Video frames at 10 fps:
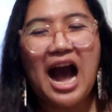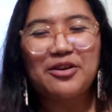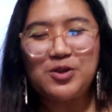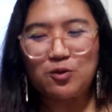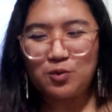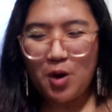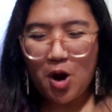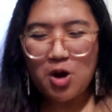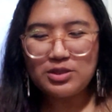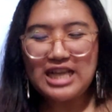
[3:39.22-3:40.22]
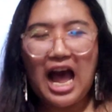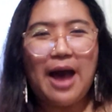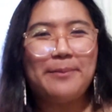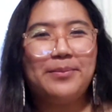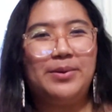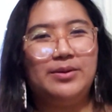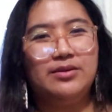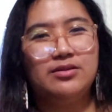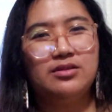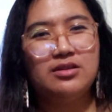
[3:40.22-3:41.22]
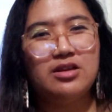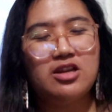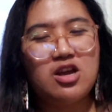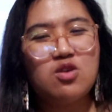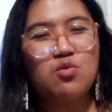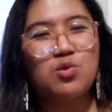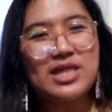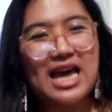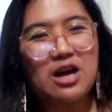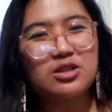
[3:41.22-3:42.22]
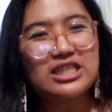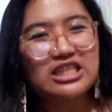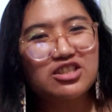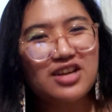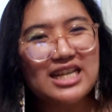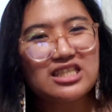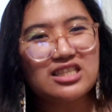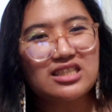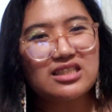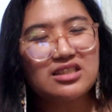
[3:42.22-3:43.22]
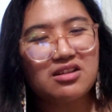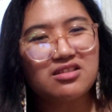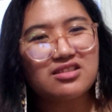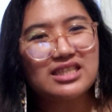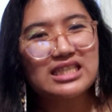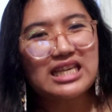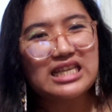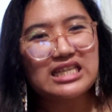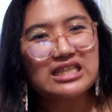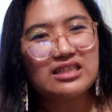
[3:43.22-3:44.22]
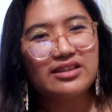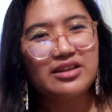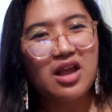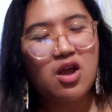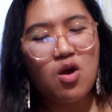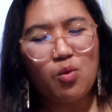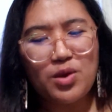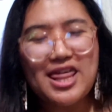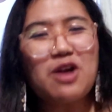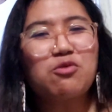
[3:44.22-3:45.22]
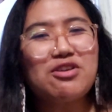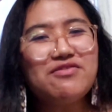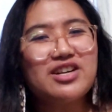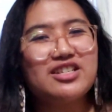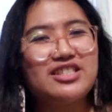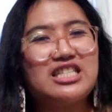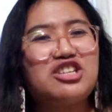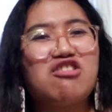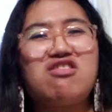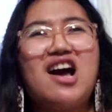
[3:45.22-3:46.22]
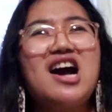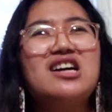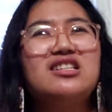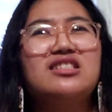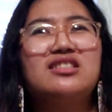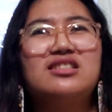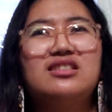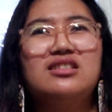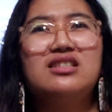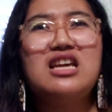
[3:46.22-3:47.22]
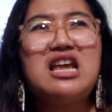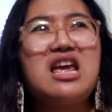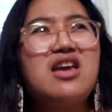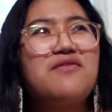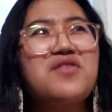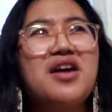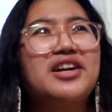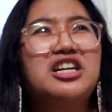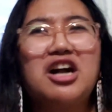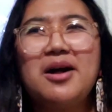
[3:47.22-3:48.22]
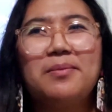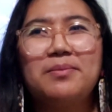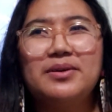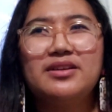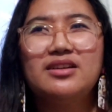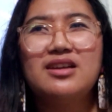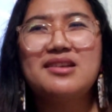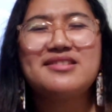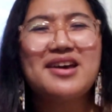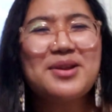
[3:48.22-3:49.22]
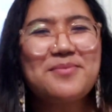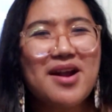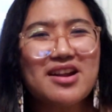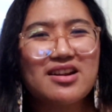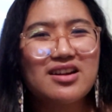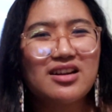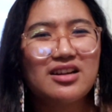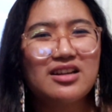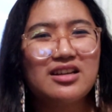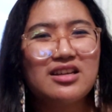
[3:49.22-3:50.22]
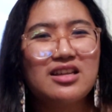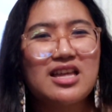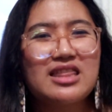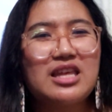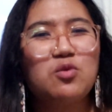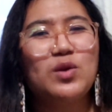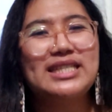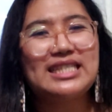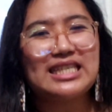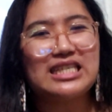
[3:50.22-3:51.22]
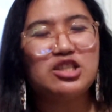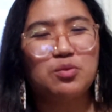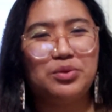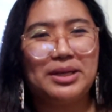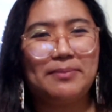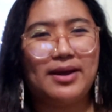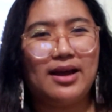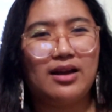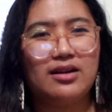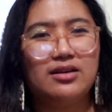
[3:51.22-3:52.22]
How you rose up without scratches on your skin, without rivers in your lungs, if not a gulp, not a mark, then what did you bring back?